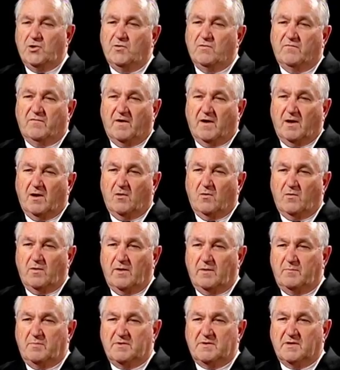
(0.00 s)
you follow
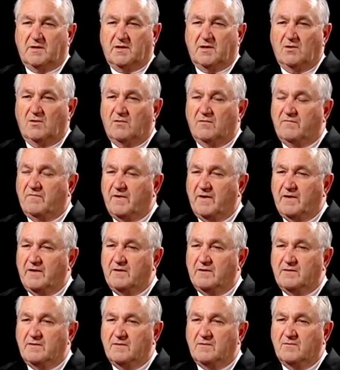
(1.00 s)
a particular
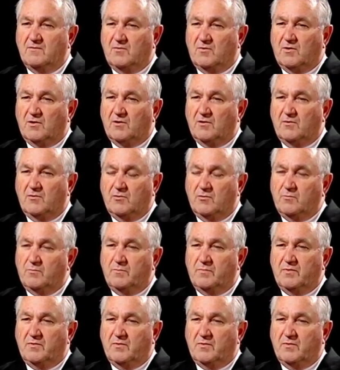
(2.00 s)
faith or group?